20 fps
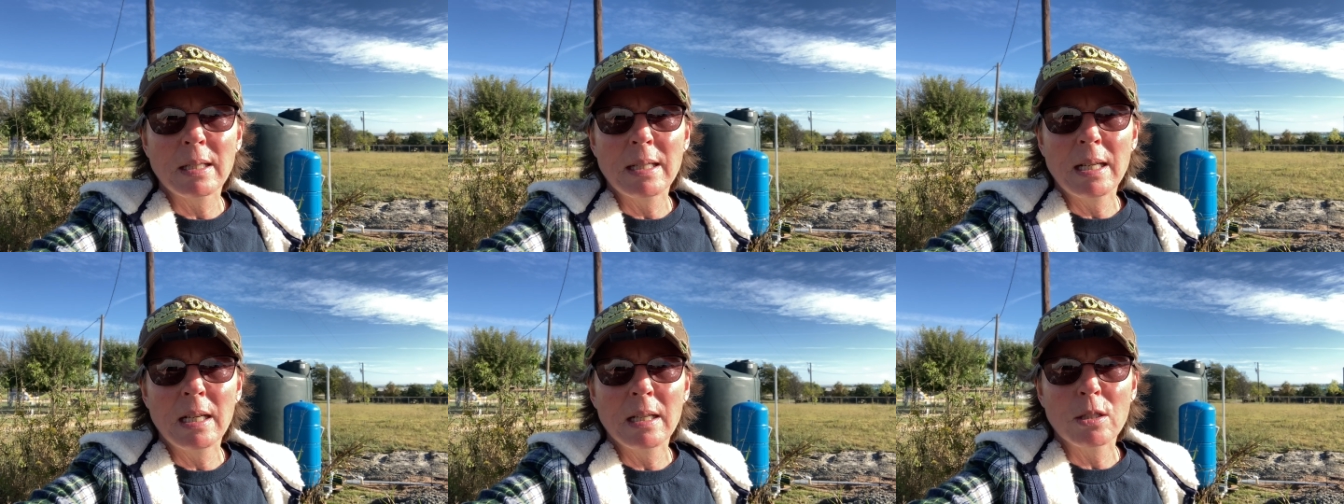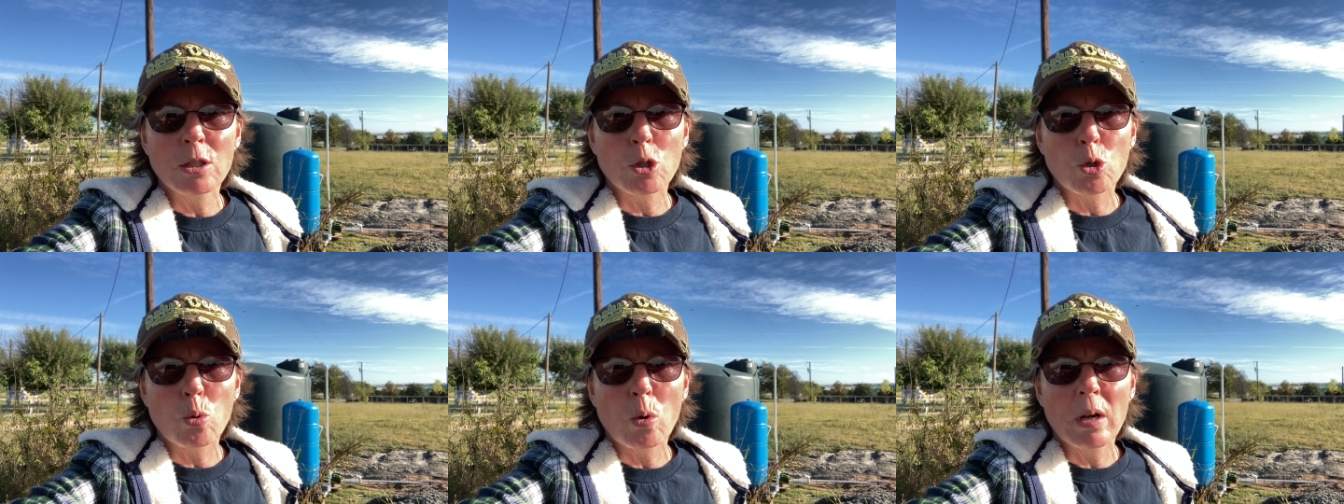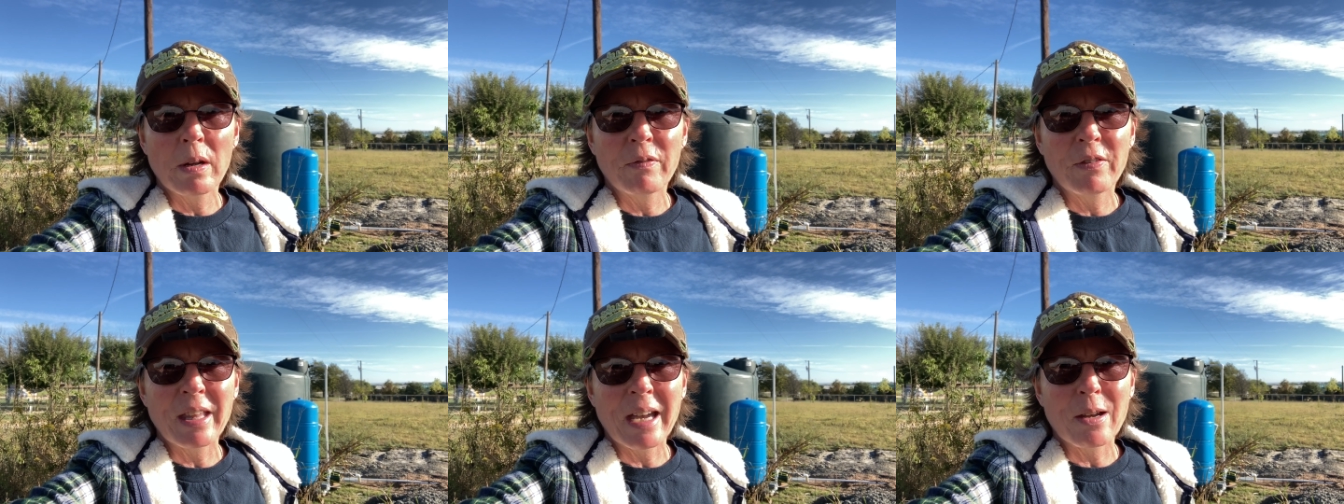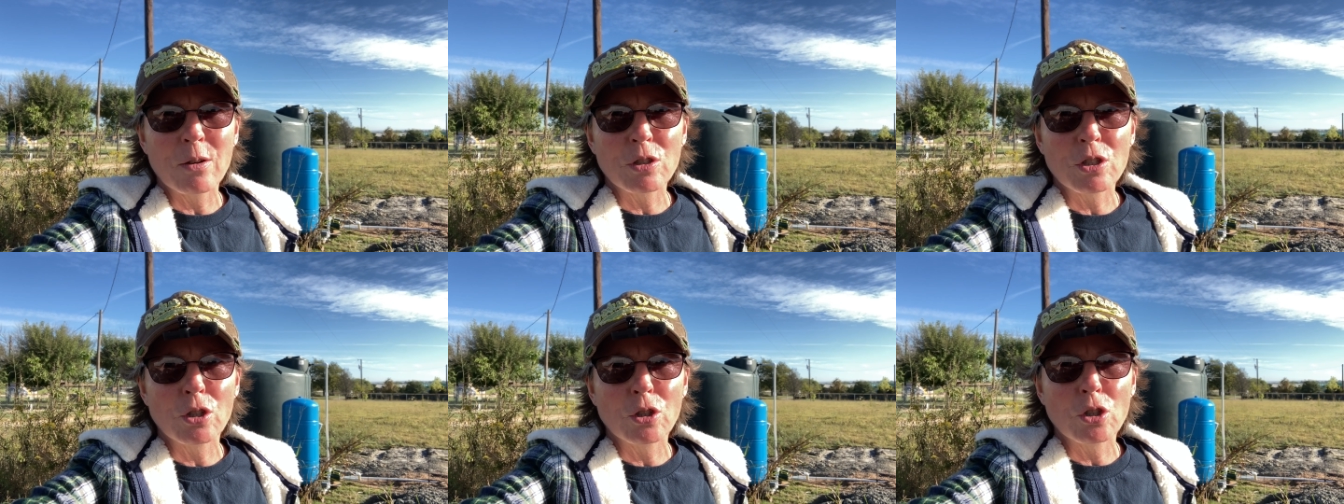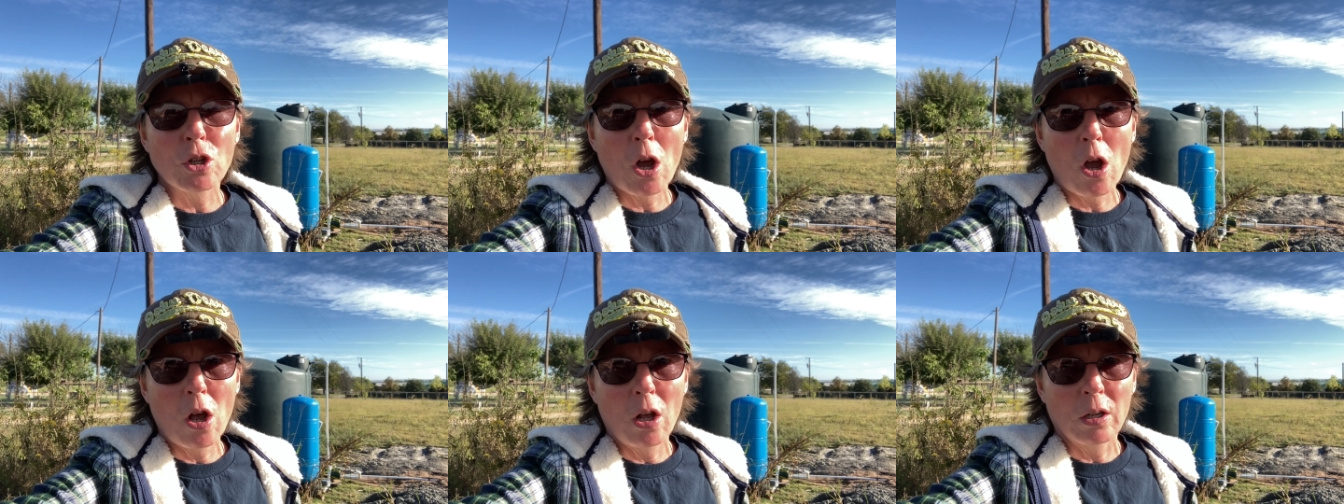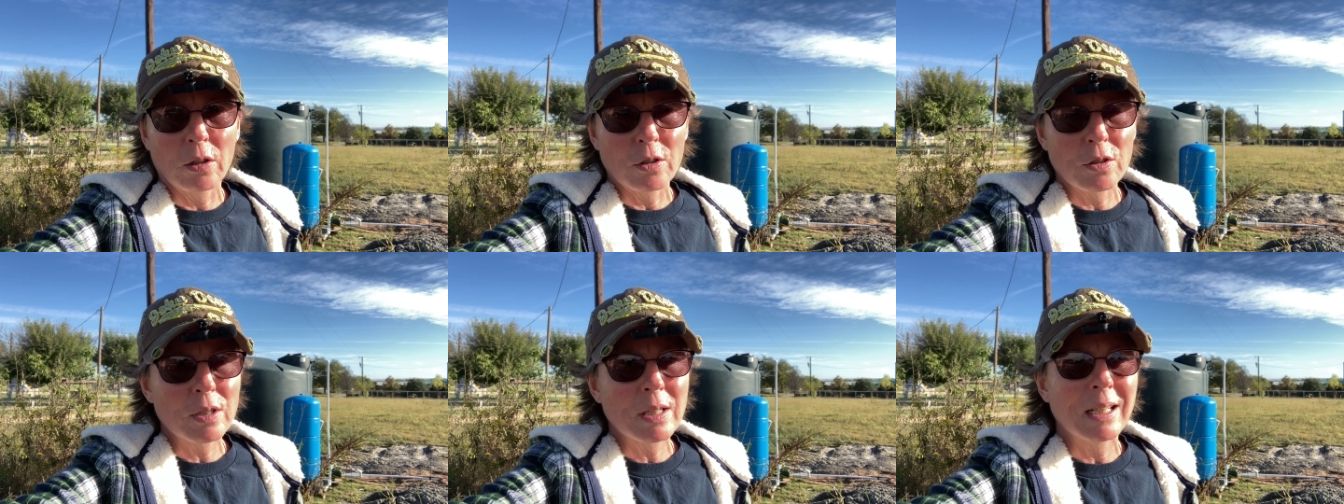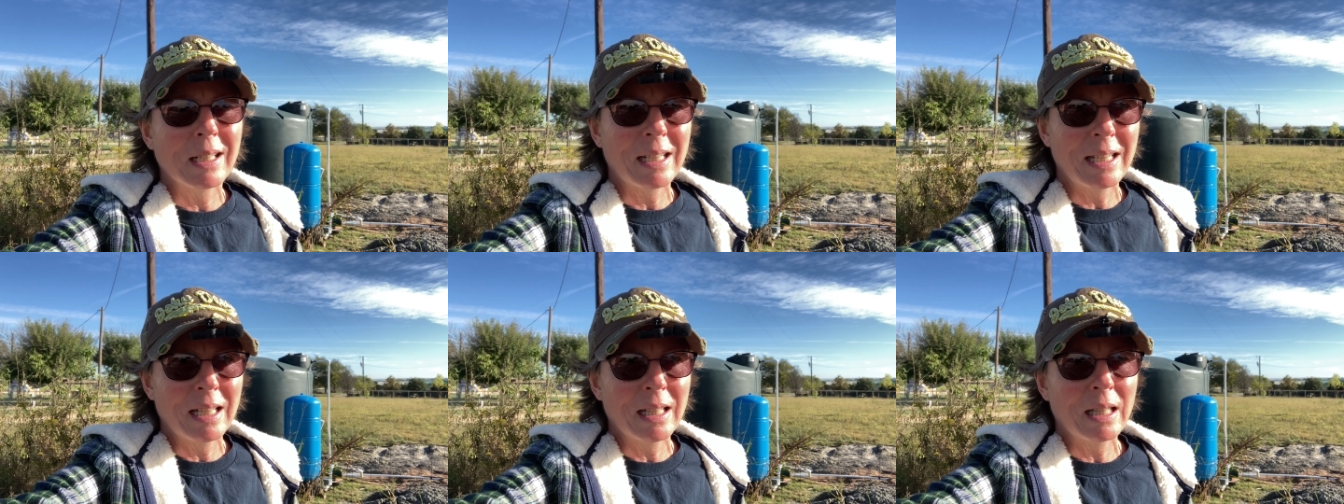ten to twelve thousand dollars,
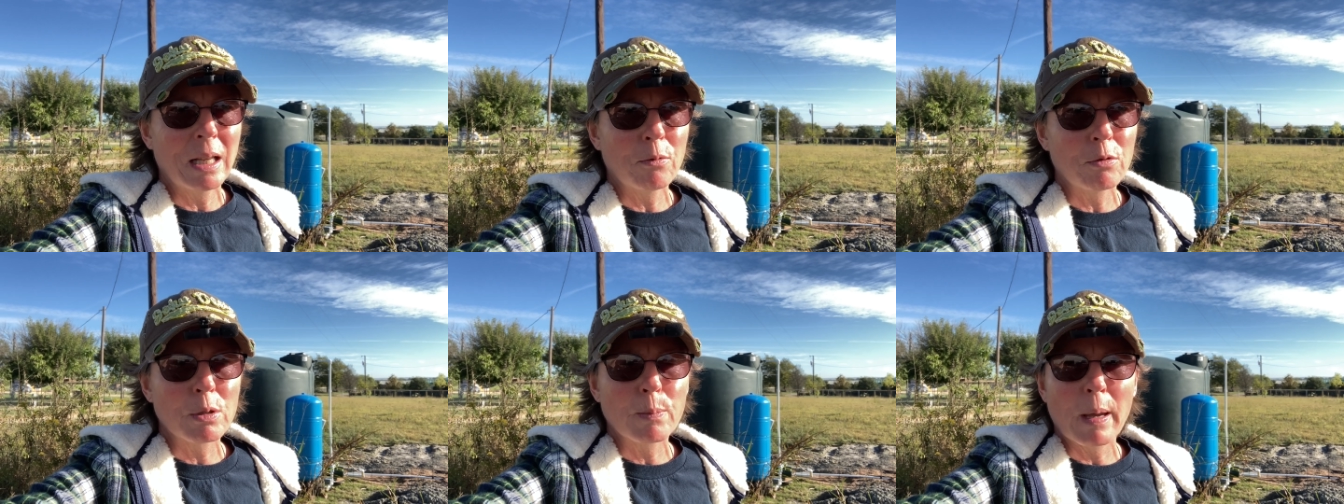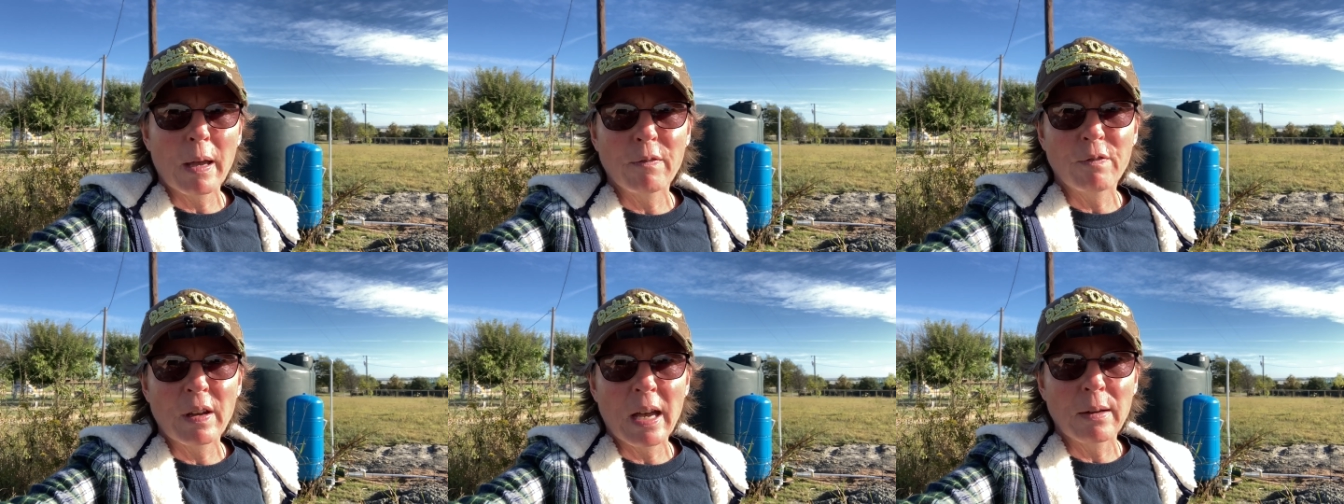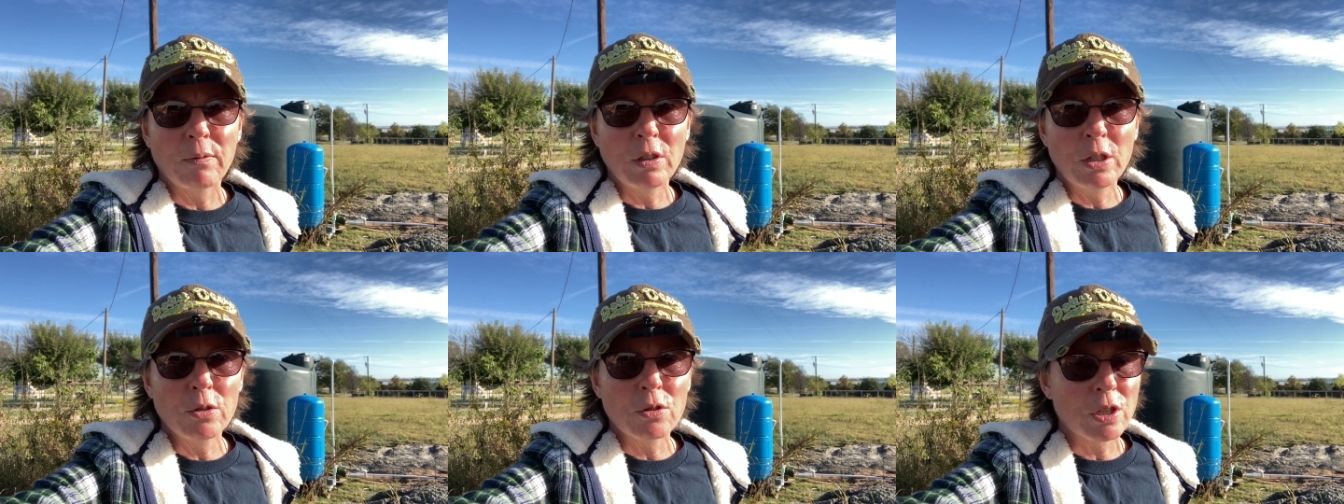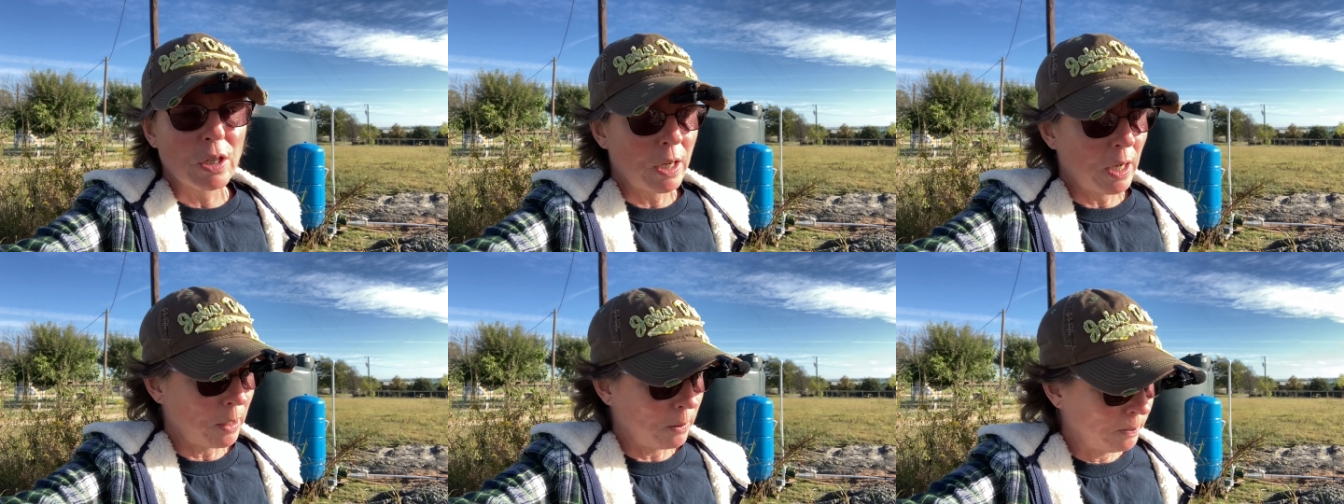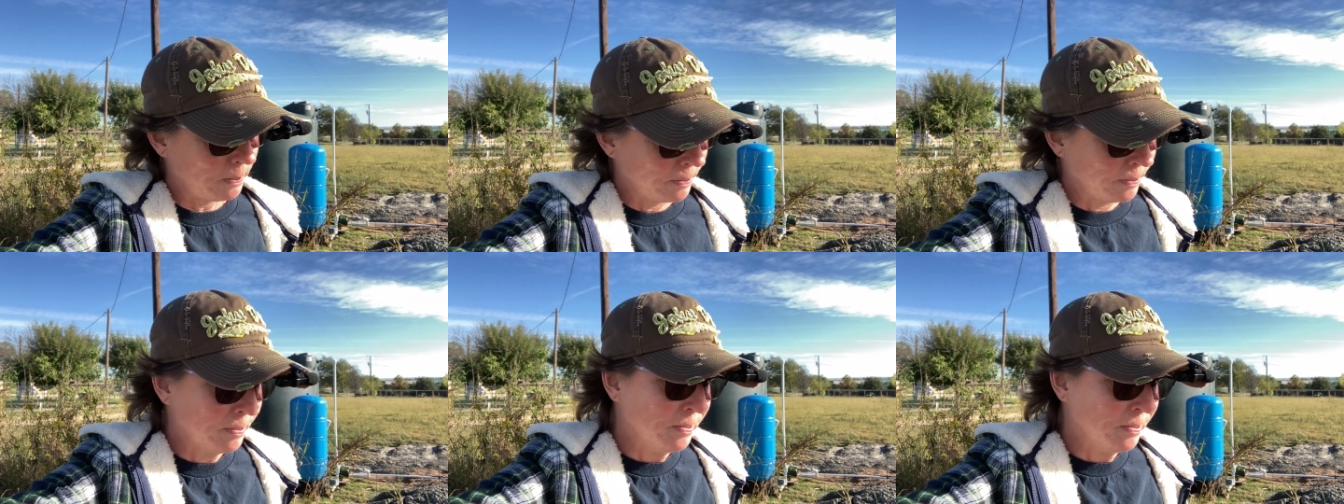and again, that was about five years ago.